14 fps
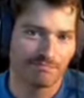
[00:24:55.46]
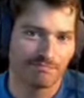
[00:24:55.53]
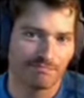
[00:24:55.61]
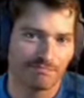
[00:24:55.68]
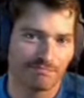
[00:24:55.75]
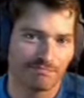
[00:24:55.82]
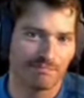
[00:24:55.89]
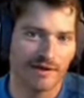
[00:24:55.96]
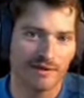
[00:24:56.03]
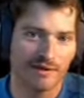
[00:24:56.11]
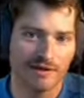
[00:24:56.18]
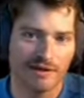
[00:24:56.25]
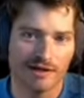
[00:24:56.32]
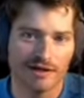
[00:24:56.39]

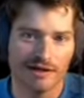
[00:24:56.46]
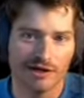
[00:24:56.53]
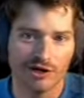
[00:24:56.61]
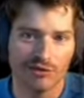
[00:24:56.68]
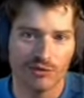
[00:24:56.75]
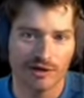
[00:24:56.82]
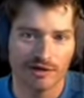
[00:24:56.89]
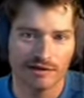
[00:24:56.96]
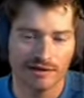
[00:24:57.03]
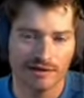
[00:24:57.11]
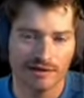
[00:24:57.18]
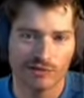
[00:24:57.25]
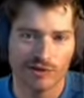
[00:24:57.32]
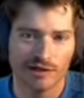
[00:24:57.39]
maybe want
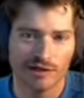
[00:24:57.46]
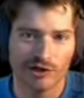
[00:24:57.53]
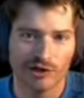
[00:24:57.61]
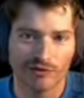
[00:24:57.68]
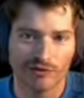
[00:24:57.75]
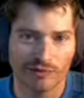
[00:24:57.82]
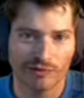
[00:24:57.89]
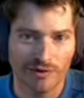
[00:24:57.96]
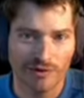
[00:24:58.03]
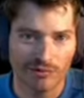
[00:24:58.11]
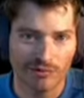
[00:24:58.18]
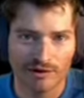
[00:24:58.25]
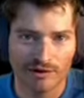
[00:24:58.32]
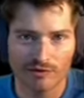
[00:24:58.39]
to learn with other
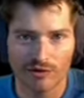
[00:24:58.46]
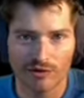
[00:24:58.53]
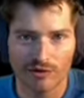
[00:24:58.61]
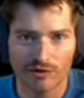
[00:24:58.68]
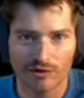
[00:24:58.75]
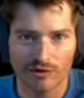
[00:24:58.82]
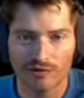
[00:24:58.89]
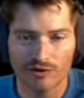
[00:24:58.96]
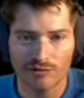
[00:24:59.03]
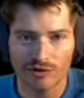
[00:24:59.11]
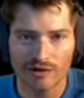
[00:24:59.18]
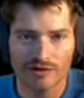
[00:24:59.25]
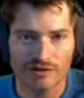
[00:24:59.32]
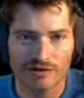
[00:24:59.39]
people and learn the
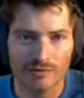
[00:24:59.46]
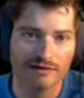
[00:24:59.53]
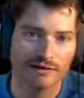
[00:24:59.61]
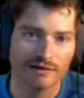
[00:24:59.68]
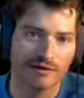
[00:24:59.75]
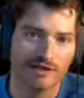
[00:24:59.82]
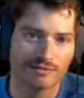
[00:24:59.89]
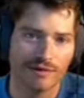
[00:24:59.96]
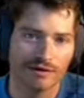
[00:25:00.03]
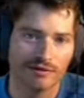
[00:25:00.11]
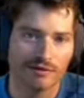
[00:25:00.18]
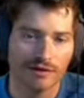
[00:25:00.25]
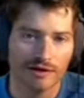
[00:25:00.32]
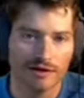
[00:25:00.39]
community, then the Masterclass
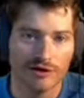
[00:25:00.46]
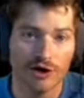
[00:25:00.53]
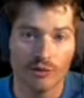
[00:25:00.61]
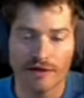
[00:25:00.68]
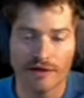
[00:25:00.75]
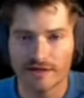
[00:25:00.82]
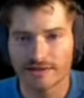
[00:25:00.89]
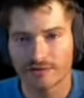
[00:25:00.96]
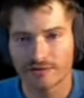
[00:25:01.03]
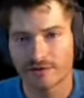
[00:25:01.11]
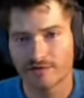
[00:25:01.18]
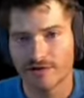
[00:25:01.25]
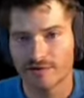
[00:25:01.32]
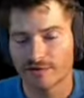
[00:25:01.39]
model, knowing that
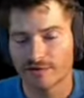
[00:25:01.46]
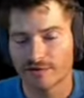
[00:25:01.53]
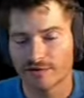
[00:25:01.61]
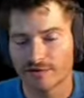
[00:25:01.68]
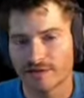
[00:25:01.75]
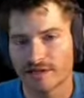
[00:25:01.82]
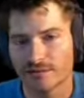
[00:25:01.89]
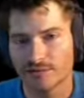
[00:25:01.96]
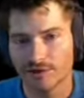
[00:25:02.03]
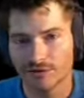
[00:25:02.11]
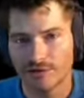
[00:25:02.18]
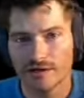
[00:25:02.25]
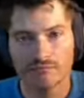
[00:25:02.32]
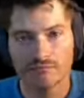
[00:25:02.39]
it's only 5%
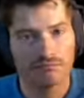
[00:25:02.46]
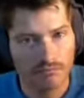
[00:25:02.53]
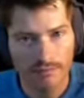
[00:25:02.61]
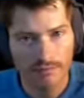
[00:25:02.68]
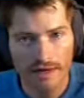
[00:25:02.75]
completion rate, might